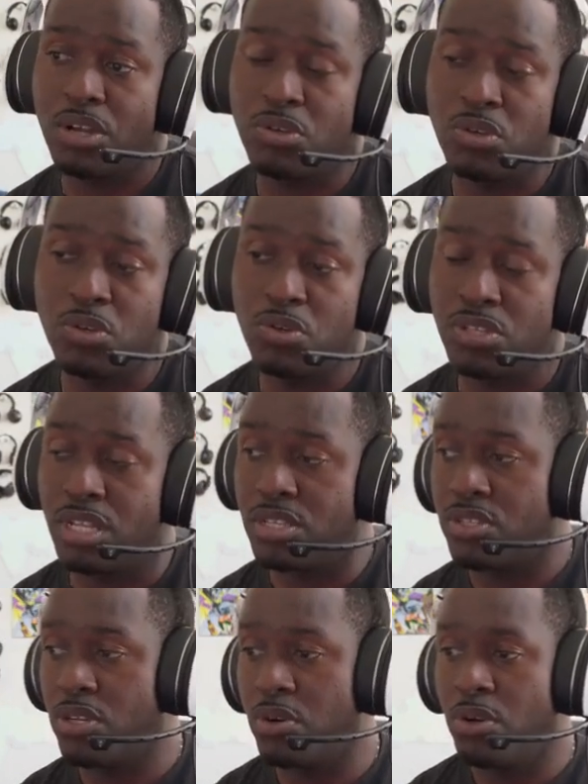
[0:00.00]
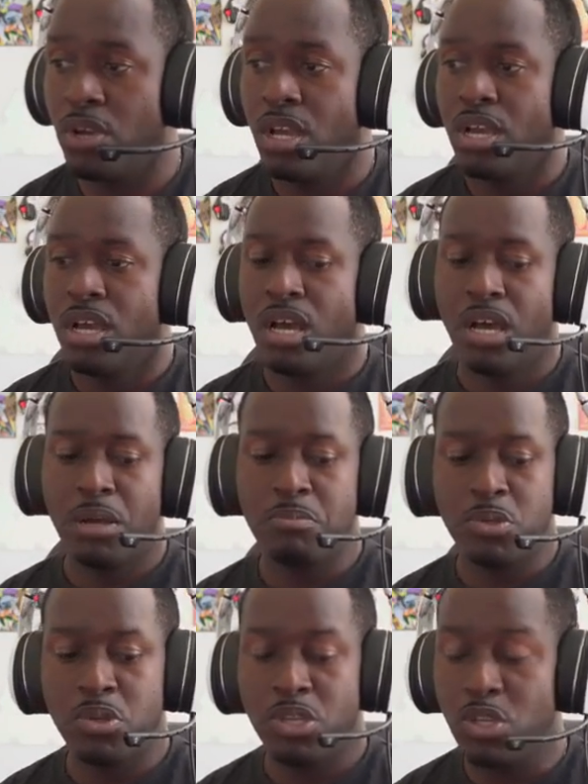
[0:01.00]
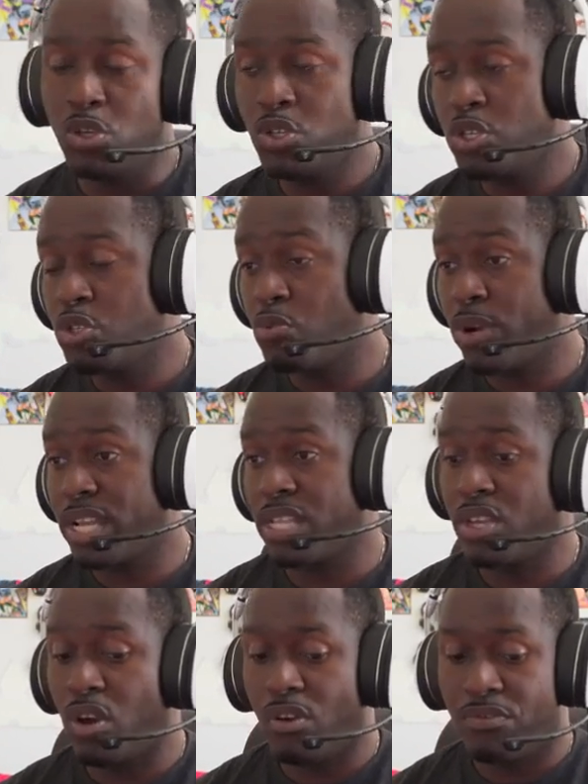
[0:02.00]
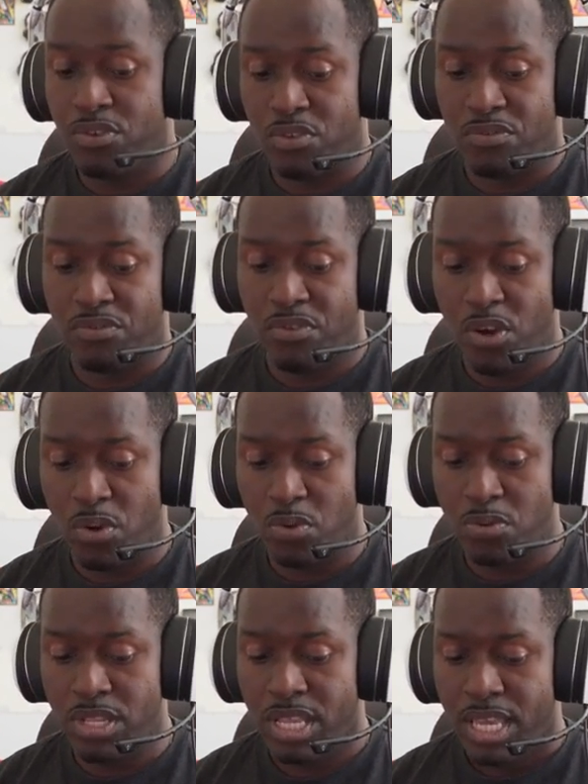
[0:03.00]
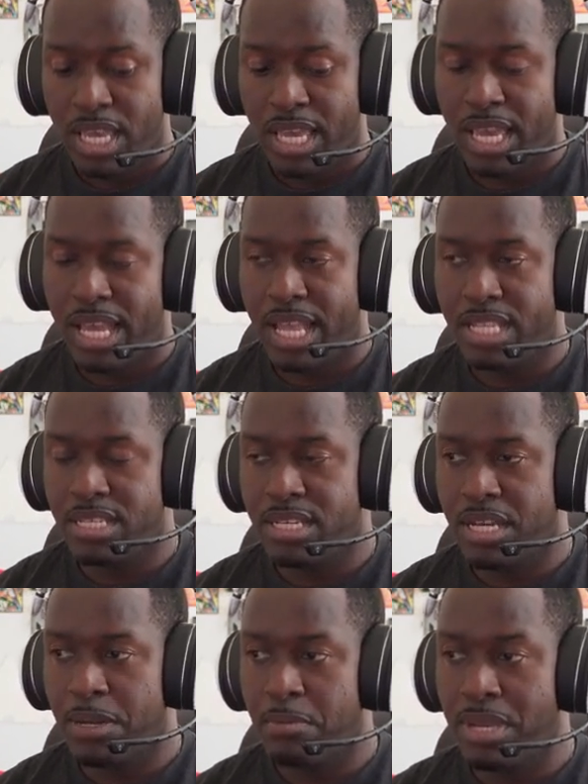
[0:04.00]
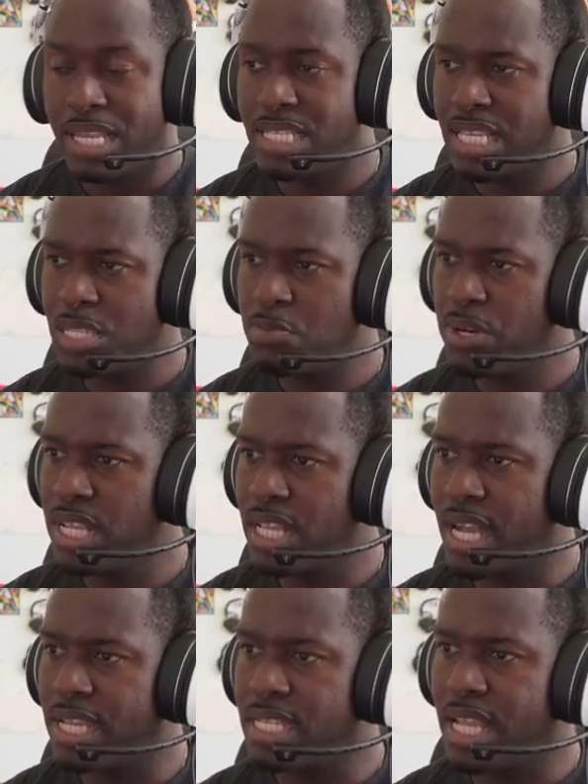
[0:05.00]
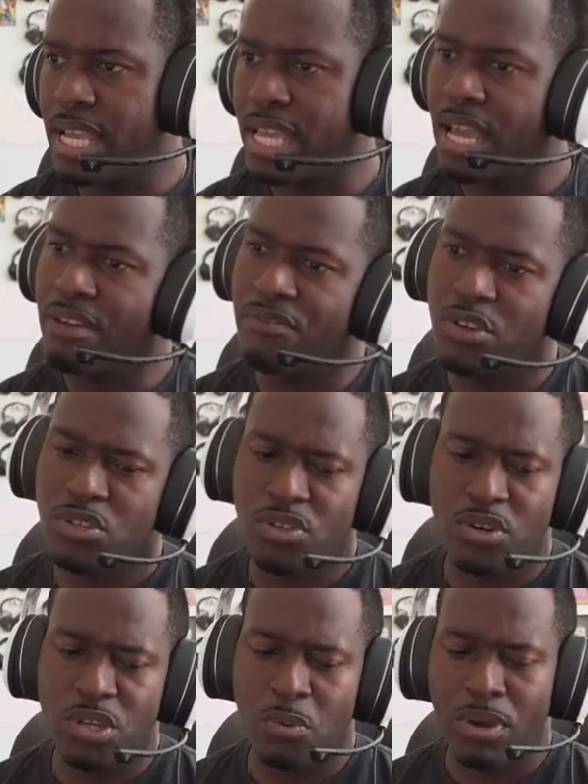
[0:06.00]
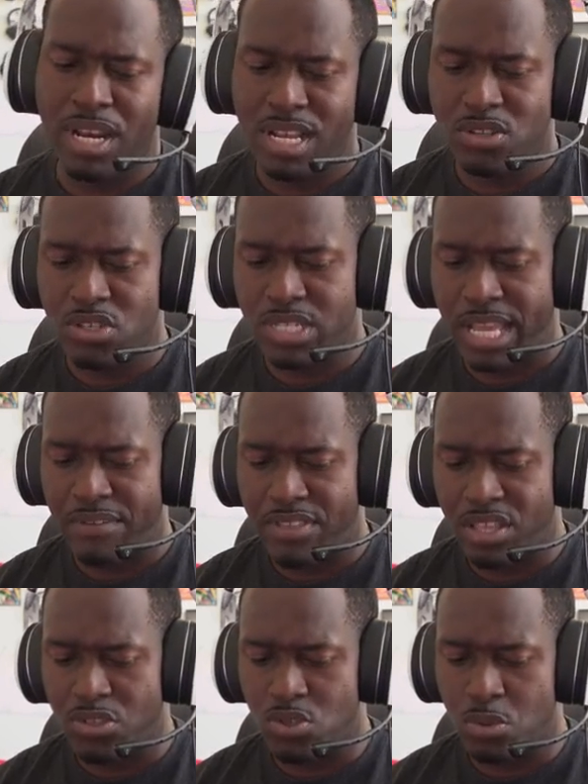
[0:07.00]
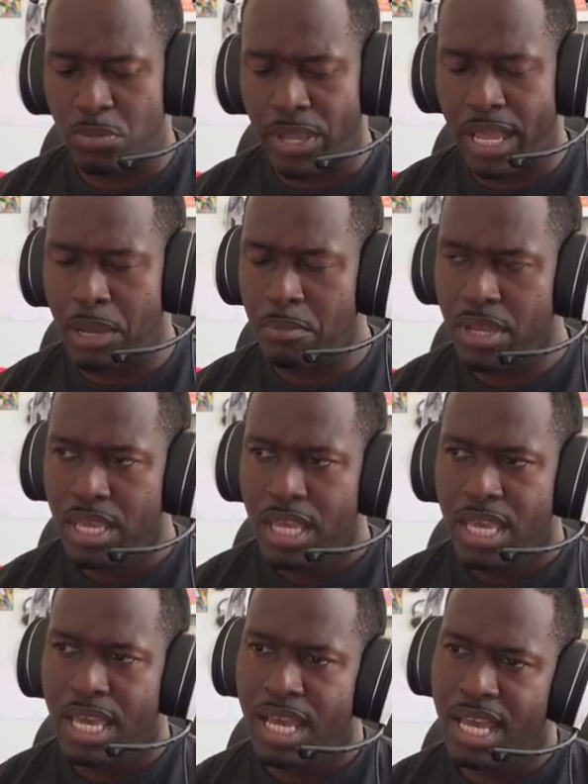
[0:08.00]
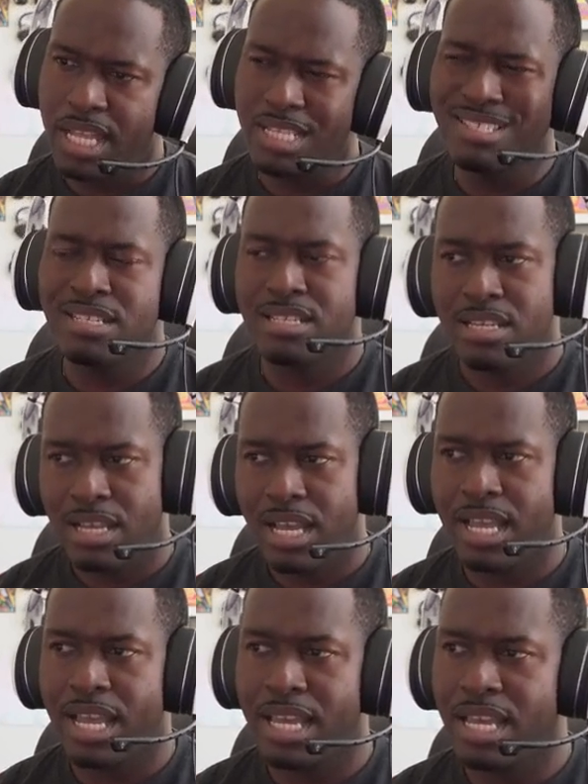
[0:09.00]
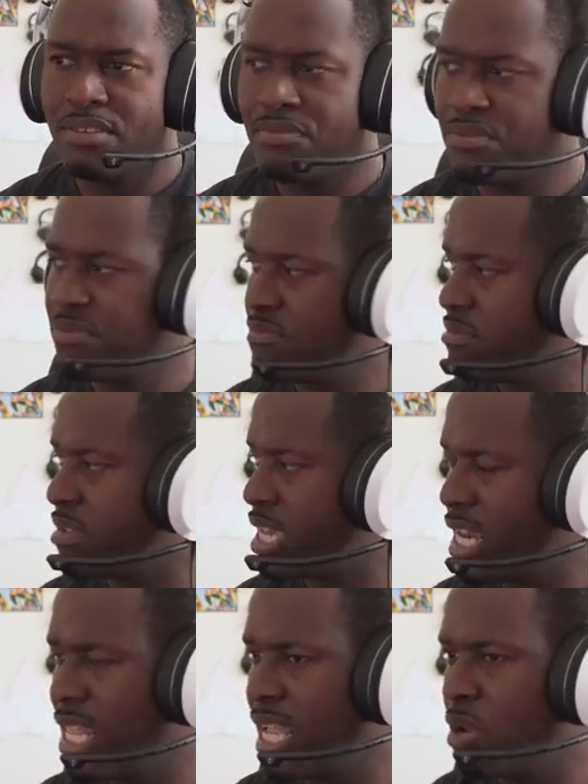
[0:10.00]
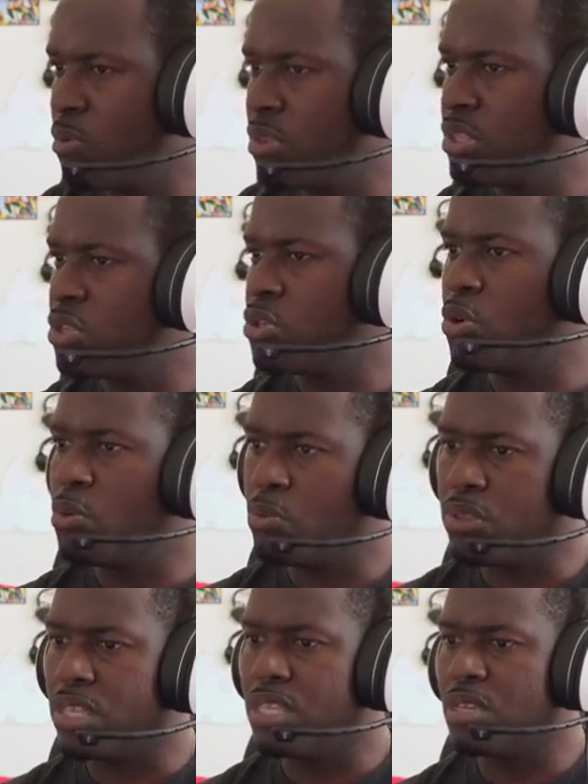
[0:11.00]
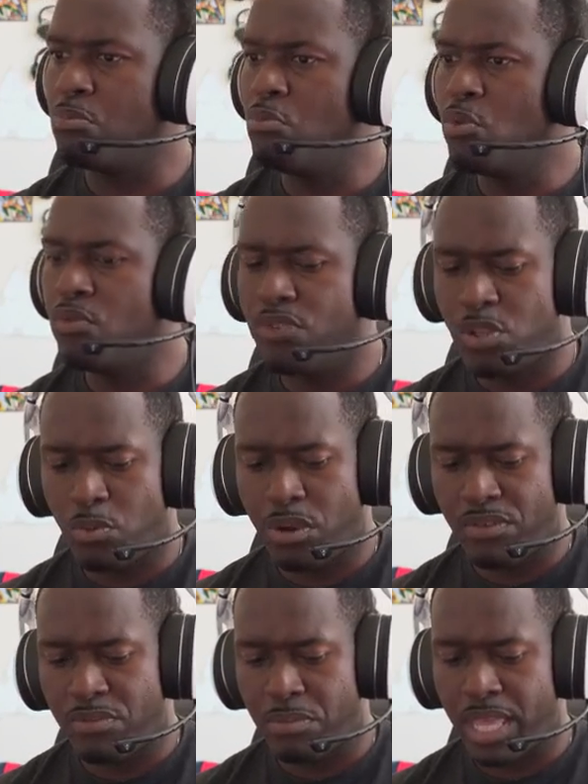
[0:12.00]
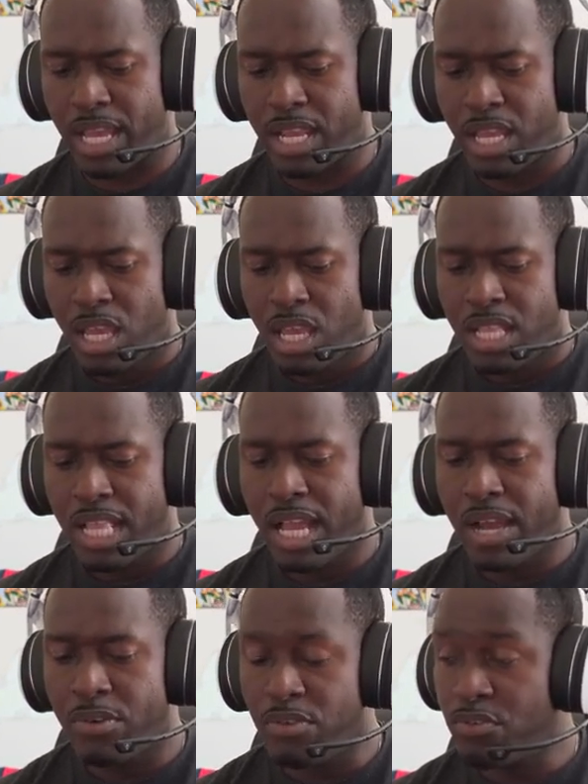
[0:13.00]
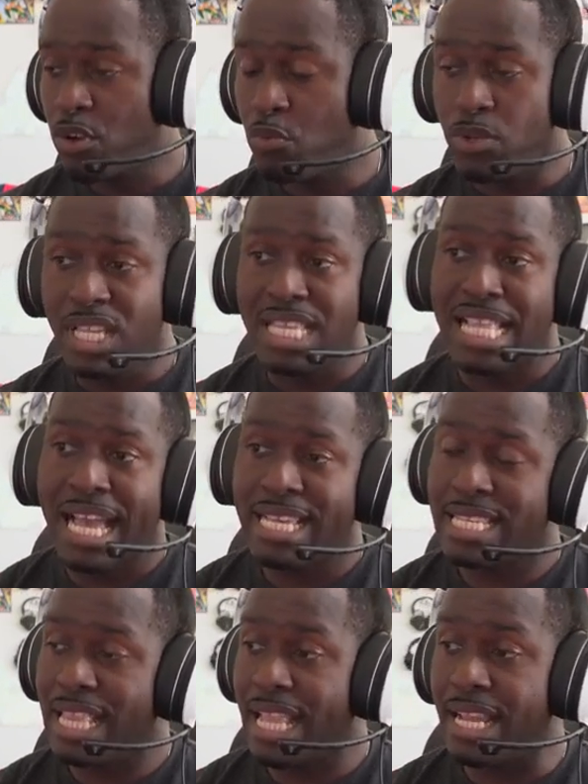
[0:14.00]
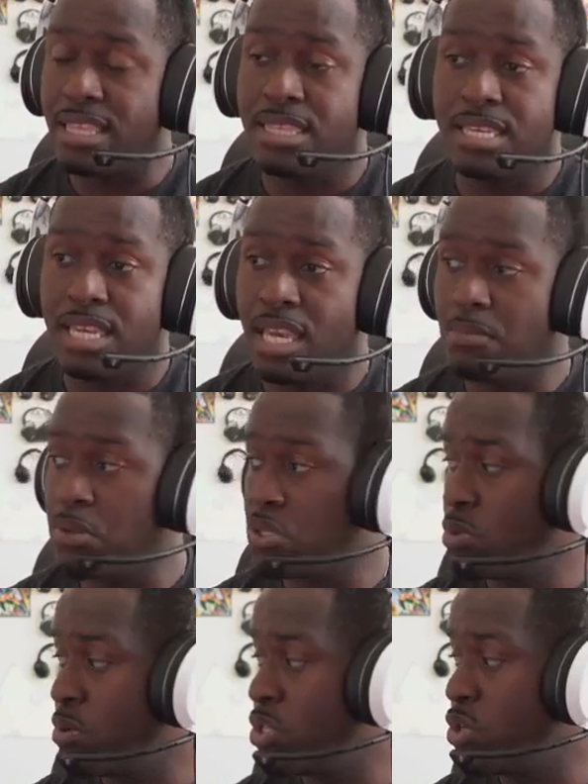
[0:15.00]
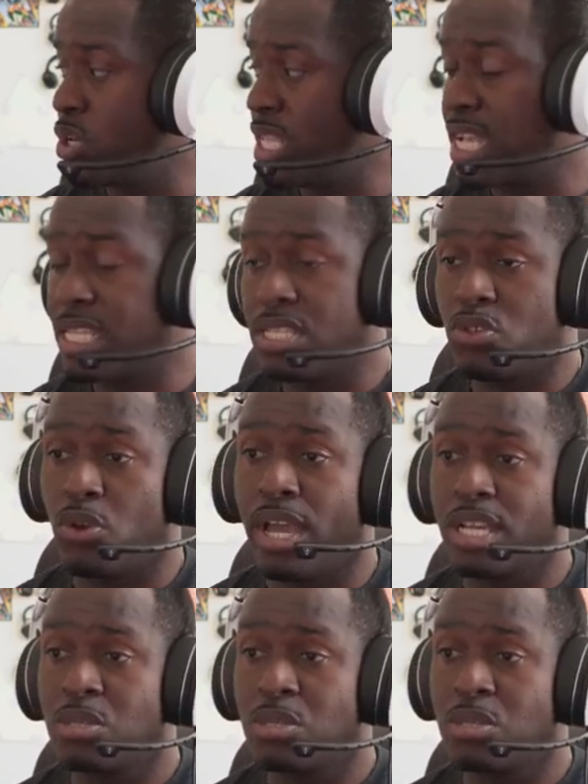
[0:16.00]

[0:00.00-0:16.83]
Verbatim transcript: while you're using it. So um, you can use it directly off your phone, and um, it's it's pretty nice. Like I first thought, okay, why not just have it on the super amp? And I, I kind of I kind of like what they're doing with it. They're moving away from that. Now, you've got really nice lengthy cables. So when you're connected to your